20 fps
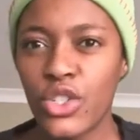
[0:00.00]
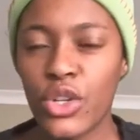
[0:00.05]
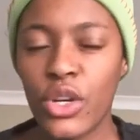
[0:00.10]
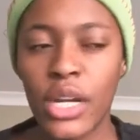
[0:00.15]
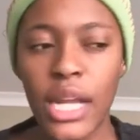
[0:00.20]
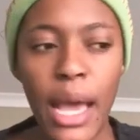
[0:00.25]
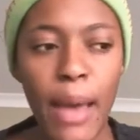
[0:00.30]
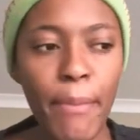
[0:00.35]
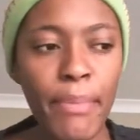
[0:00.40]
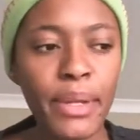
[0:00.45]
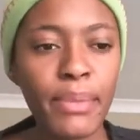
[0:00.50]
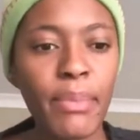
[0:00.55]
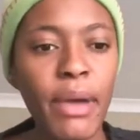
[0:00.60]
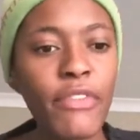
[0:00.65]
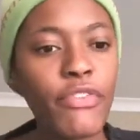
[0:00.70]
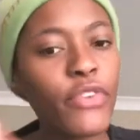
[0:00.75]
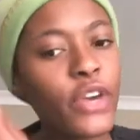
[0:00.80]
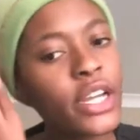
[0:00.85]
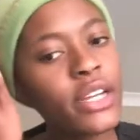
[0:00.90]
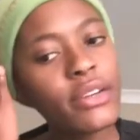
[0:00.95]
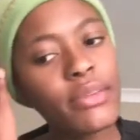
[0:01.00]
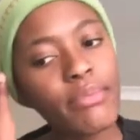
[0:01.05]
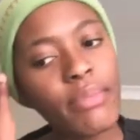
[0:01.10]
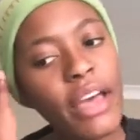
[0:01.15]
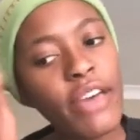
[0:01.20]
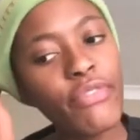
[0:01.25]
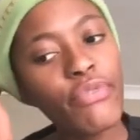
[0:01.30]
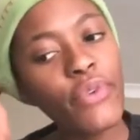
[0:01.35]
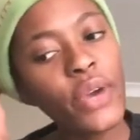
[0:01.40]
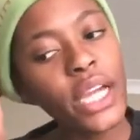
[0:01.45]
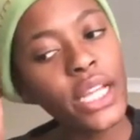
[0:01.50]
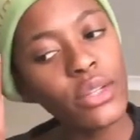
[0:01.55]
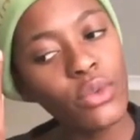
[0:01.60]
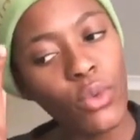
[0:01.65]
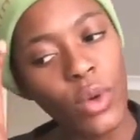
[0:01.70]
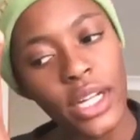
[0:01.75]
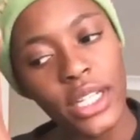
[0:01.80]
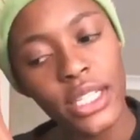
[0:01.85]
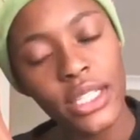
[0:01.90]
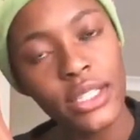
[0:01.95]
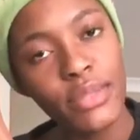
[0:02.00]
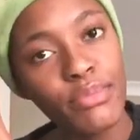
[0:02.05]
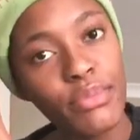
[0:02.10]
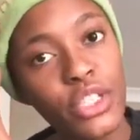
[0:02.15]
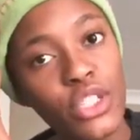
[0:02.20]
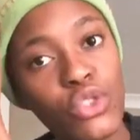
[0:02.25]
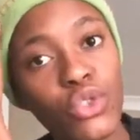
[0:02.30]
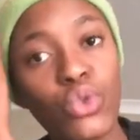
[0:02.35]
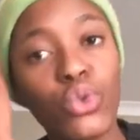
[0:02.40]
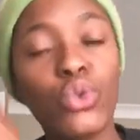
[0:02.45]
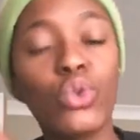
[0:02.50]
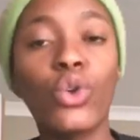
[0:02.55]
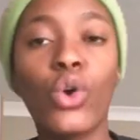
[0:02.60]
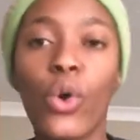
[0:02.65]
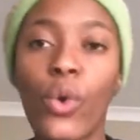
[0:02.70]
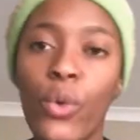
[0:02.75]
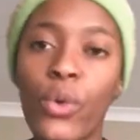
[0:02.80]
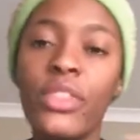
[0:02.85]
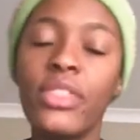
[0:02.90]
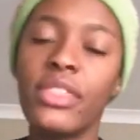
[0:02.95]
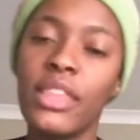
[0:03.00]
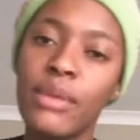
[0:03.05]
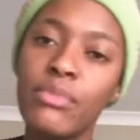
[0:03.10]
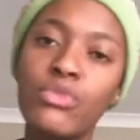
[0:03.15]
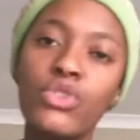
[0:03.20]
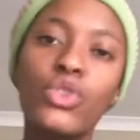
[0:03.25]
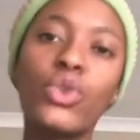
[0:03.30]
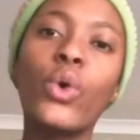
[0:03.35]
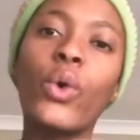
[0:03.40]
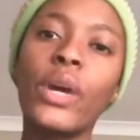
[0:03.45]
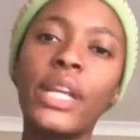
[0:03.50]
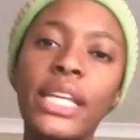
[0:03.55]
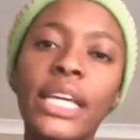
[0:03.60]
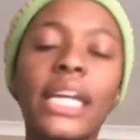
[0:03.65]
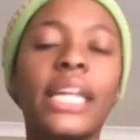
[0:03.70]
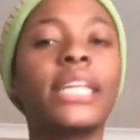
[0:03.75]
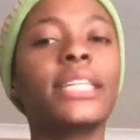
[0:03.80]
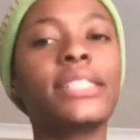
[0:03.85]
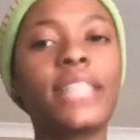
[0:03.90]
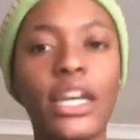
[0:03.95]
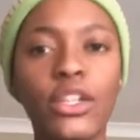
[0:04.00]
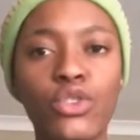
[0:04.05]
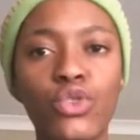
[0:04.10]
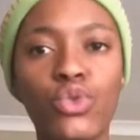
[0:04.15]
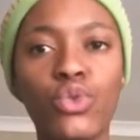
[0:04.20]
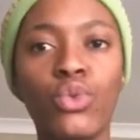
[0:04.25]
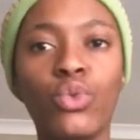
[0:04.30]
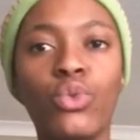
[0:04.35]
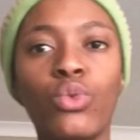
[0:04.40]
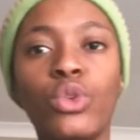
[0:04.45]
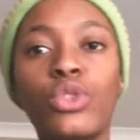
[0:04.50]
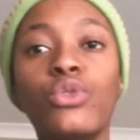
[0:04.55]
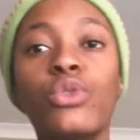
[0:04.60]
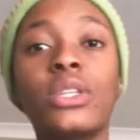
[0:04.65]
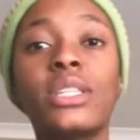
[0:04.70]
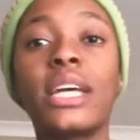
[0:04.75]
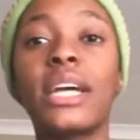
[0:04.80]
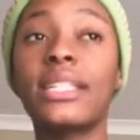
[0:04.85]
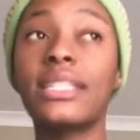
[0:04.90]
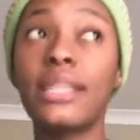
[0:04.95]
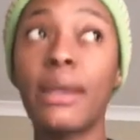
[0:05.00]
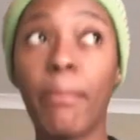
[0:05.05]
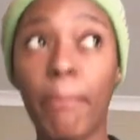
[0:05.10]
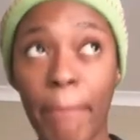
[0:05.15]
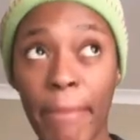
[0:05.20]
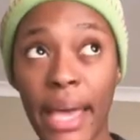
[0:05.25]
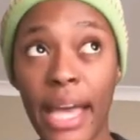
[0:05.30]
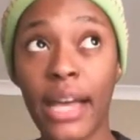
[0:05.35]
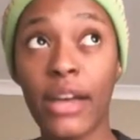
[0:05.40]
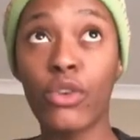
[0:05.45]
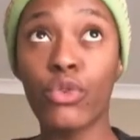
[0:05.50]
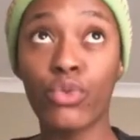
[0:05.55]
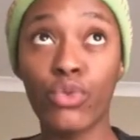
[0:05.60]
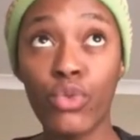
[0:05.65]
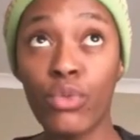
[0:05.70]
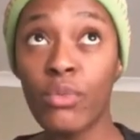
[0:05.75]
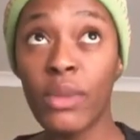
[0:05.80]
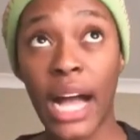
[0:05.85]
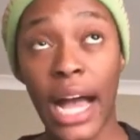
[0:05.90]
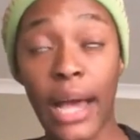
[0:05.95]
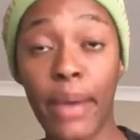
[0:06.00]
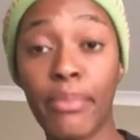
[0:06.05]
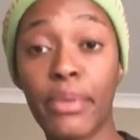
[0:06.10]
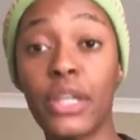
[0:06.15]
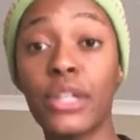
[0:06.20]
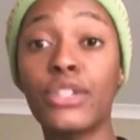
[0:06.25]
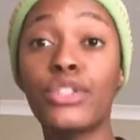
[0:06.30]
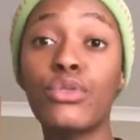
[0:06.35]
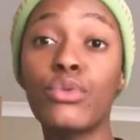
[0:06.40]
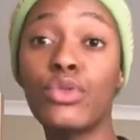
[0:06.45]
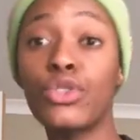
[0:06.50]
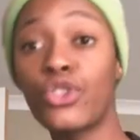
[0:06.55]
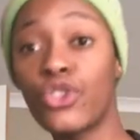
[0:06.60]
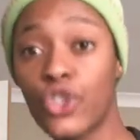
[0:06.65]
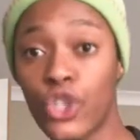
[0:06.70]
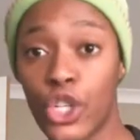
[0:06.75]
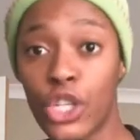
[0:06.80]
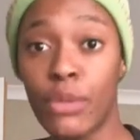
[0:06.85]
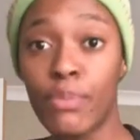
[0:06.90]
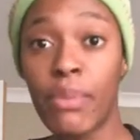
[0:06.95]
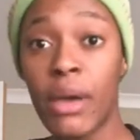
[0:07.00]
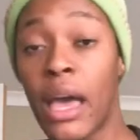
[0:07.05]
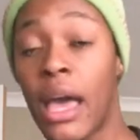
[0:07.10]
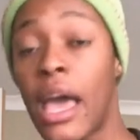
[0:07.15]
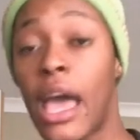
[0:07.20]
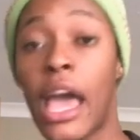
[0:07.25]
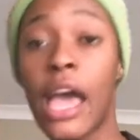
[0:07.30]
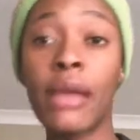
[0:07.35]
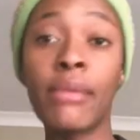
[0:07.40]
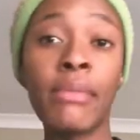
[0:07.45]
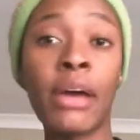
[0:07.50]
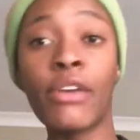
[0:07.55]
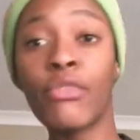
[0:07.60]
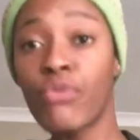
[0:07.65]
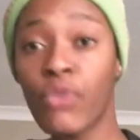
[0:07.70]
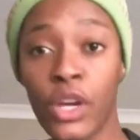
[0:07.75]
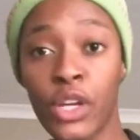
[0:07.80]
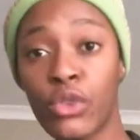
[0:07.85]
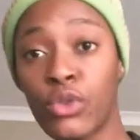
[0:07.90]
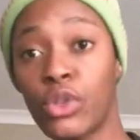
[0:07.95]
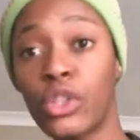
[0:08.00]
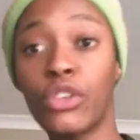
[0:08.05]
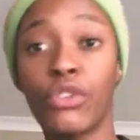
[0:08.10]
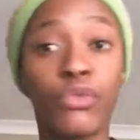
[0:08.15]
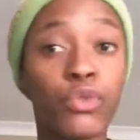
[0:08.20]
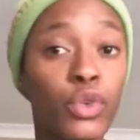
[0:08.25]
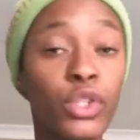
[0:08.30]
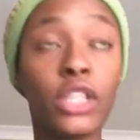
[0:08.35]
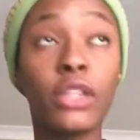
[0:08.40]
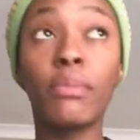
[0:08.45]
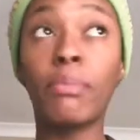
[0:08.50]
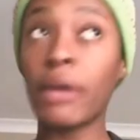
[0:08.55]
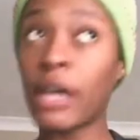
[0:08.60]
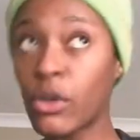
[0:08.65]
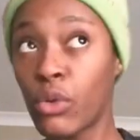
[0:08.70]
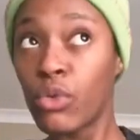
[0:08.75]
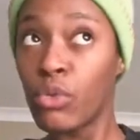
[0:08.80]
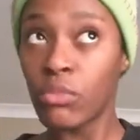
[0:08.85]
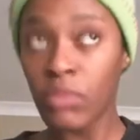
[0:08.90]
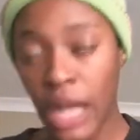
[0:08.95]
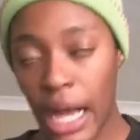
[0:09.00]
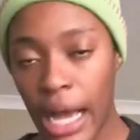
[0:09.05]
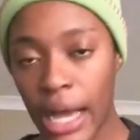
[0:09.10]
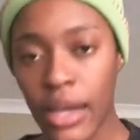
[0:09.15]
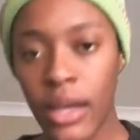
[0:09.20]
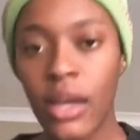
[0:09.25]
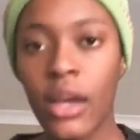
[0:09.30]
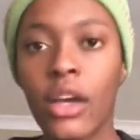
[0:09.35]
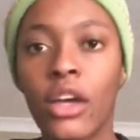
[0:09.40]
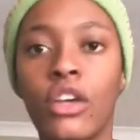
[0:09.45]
You know what happened? My friend wanted me to go with them to go and get a tattoo, which was at some backroom guy because he was cheap and my friend could afford the backroom guy.